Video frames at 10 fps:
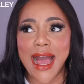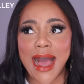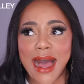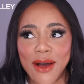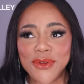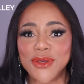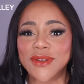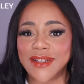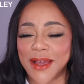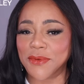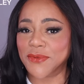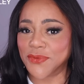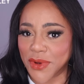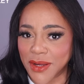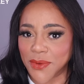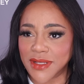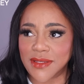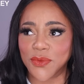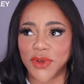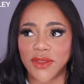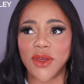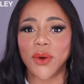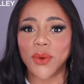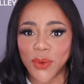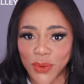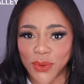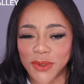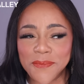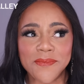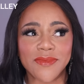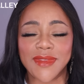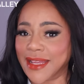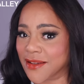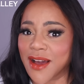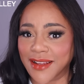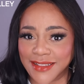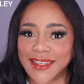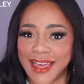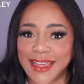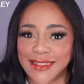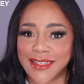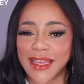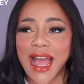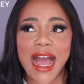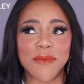how you could have a fragrance with oud and cotton candy.